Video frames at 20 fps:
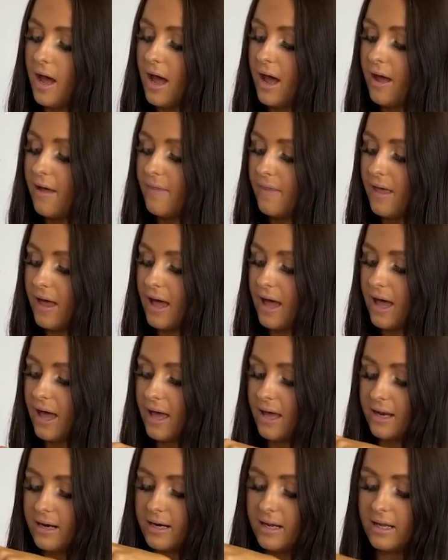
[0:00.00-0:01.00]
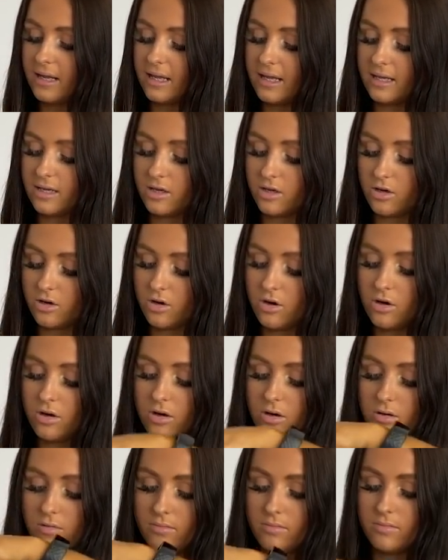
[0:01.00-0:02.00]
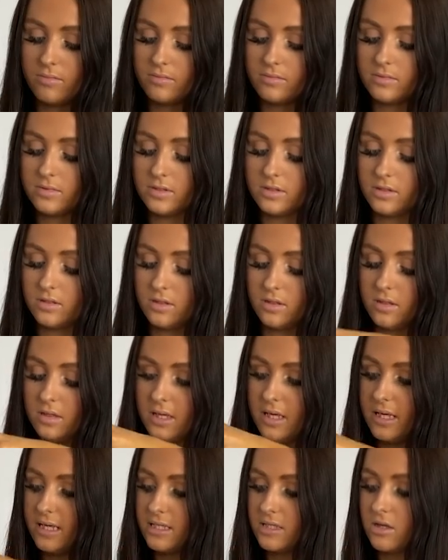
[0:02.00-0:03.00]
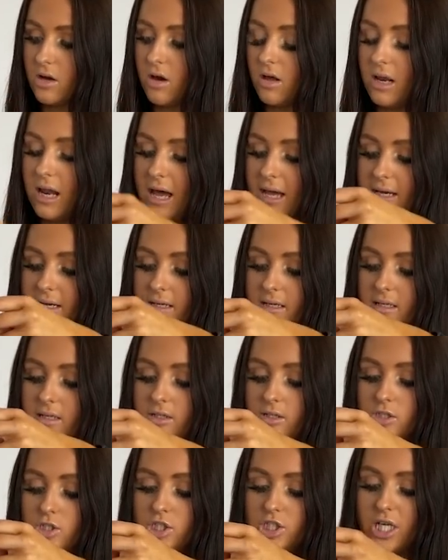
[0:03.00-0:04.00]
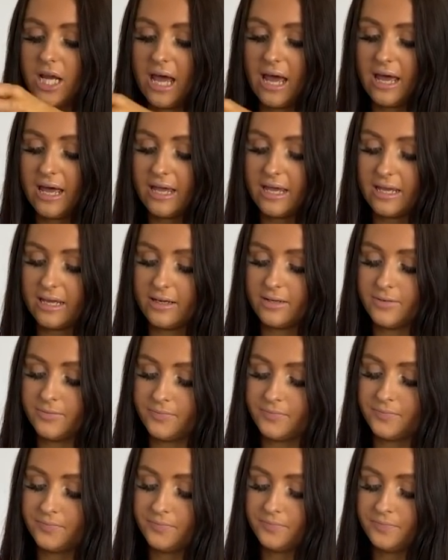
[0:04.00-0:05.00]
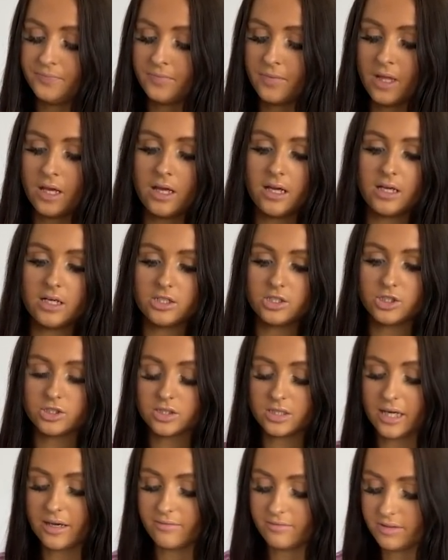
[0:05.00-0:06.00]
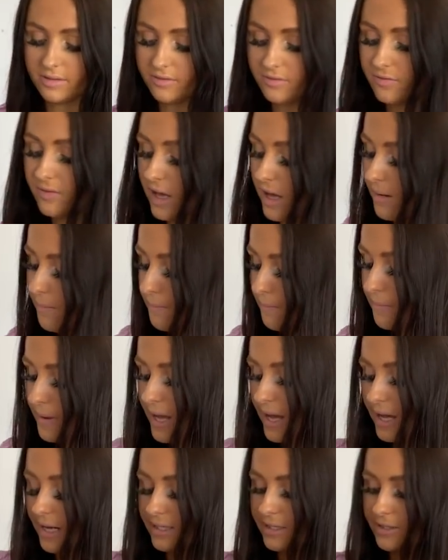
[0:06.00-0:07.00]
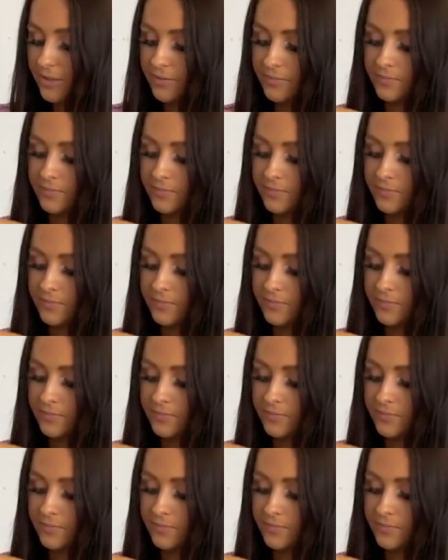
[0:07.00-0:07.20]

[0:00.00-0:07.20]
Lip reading: And then it comes, it's got like a little chain. Just get rid of that bag.